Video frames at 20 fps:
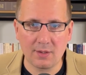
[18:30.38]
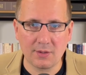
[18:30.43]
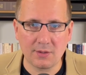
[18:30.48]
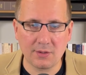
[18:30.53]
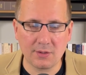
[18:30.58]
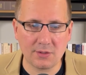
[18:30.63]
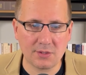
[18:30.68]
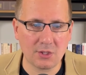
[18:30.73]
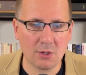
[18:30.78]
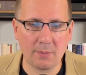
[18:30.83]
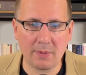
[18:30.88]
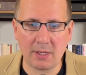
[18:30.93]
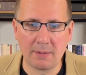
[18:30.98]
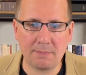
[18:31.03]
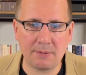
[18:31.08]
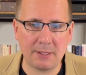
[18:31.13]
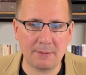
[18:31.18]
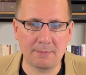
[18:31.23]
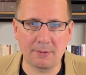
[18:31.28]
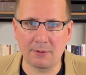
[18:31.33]
So many
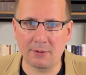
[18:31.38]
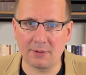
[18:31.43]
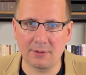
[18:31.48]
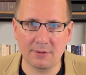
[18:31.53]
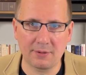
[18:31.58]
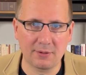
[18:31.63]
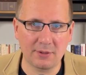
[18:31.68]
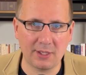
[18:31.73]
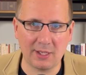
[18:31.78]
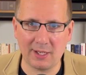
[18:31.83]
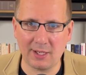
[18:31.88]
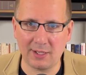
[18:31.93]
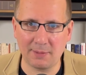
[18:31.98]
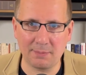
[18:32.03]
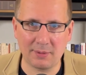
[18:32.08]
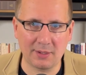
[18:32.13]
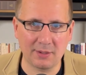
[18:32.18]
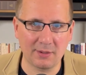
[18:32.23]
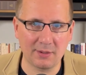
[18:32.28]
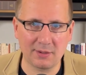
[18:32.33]
people had
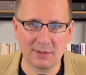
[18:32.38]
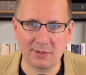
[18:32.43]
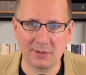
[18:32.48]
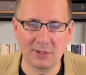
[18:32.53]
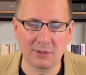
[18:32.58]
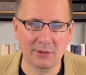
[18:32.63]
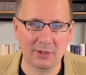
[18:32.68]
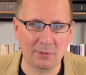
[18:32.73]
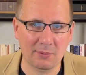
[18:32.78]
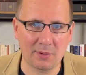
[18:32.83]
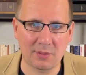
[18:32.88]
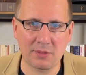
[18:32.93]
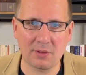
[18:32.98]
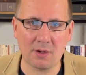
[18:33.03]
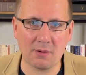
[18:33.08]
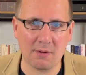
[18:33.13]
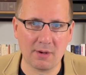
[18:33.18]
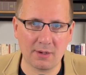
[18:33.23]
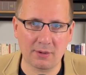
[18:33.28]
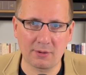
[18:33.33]
been dealing with
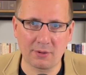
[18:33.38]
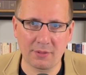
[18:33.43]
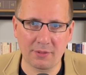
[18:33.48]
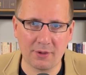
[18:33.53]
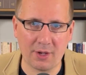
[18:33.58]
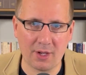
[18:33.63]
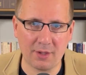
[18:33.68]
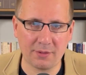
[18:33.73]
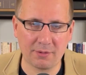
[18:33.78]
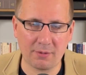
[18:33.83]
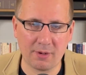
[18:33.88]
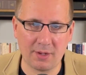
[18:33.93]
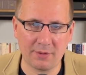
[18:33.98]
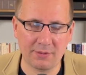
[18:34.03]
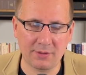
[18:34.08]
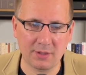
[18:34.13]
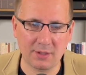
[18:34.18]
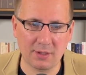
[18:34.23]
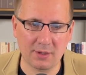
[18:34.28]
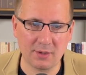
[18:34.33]
theoretical thought throughout
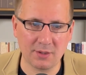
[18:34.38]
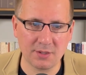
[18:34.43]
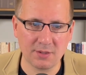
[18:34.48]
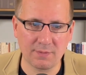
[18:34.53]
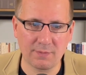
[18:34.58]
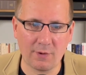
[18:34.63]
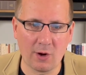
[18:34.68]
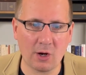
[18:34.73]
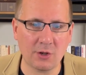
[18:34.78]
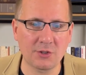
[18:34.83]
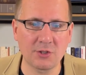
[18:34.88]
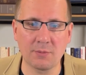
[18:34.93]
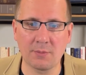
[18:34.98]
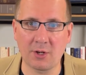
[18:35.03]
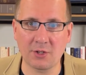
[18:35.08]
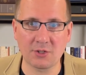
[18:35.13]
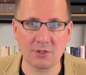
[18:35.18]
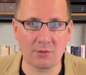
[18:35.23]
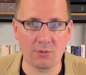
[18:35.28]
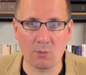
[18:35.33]
the years. Far too
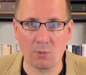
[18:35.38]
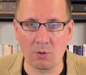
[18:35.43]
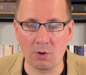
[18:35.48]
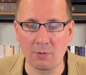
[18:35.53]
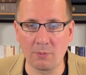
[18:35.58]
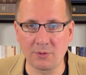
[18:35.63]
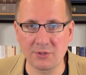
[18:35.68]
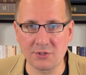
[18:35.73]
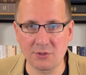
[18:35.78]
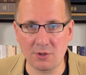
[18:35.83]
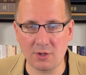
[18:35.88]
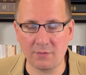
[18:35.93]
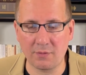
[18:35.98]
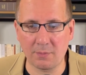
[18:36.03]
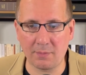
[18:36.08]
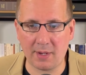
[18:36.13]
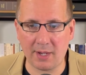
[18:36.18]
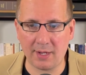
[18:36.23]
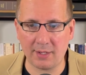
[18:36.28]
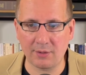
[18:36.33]
much of the world was driven
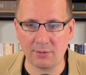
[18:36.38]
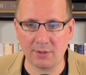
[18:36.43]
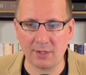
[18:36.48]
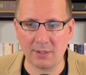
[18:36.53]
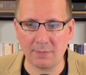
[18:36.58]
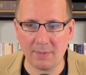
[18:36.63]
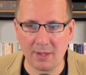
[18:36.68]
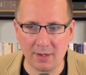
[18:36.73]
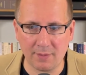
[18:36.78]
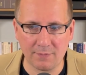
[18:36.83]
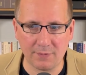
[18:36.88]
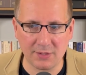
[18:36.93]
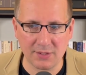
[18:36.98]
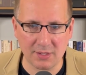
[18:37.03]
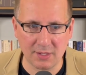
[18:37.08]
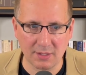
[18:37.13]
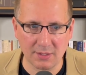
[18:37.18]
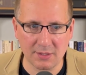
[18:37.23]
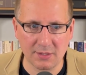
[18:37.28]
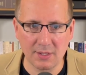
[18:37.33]
by Greek
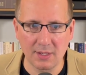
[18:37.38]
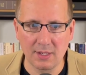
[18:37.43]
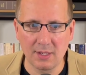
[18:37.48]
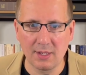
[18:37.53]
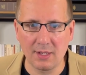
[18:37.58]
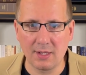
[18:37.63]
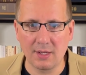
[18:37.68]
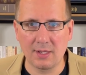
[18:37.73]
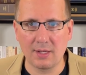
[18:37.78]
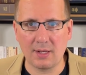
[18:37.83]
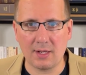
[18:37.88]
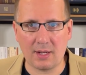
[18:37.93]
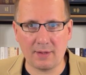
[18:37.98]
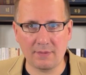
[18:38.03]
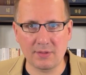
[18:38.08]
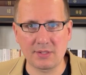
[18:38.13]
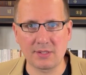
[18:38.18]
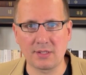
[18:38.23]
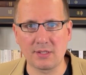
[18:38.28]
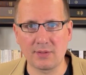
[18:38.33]
metaphysics,
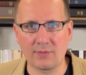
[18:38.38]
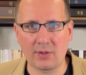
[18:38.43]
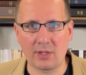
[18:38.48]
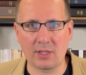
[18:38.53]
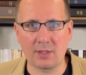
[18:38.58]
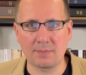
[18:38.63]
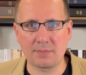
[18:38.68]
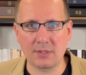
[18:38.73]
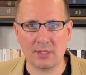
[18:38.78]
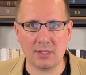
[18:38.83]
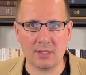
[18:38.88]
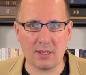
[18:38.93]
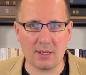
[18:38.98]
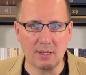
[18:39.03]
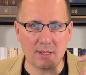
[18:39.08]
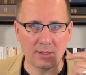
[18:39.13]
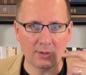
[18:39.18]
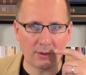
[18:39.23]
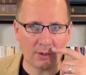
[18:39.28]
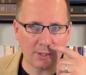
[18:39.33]
obviously developed
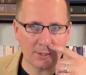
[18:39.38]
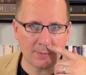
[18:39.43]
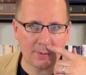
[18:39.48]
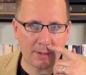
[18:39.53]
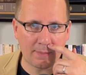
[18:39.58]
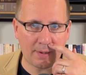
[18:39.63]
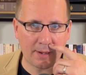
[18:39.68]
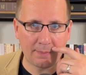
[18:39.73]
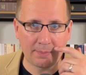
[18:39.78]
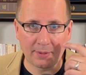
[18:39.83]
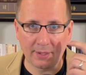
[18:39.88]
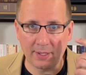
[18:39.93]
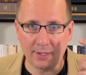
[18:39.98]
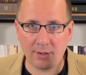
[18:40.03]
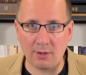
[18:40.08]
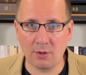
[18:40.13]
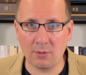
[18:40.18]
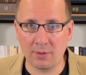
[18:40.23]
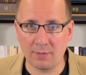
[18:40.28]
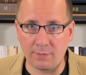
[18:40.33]
in large part by
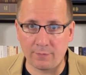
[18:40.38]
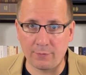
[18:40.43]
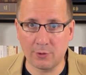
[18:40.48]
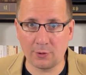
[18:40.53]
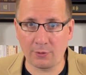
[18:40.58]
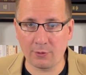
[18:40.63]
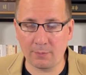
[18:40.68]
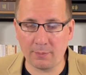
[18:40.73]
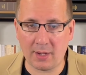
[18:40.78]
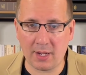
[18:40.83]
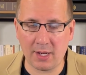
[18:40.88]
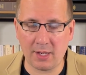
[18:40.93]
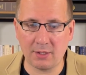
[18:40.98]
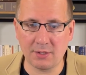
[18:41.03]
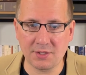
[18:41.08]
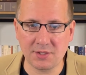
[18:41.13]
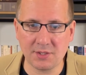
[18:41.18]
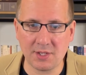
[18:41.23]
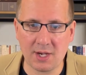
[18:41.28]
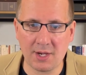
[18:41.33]
Plato and further by
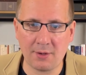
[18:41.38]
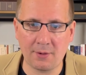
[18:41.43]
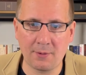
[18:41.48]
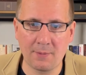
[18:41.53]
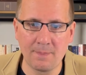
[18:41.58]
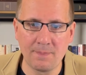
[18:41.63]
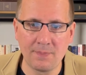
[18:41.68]
Aristotle.